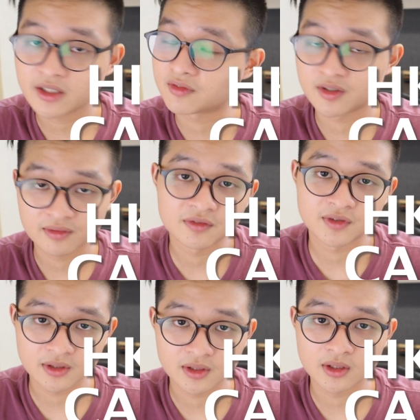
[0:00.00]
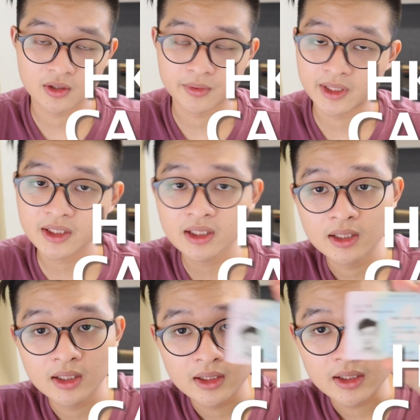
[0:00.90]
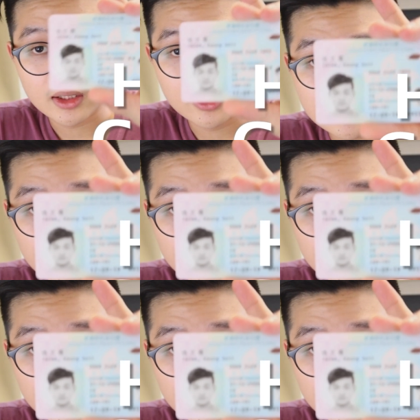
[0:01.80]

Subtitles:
If you haven't figured it out already, it looks